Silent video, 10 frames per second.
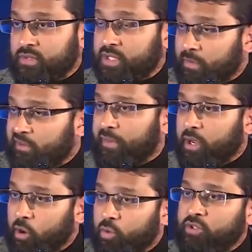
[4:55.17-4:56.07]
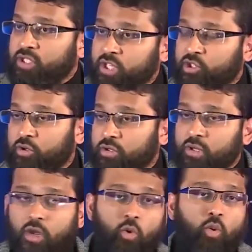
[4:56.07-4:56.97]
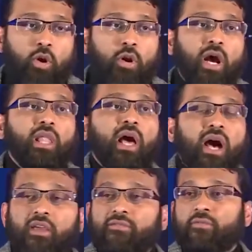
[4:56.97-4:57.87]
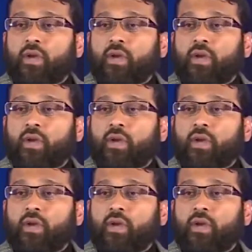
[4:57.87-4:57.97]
Some of my own teachers were alive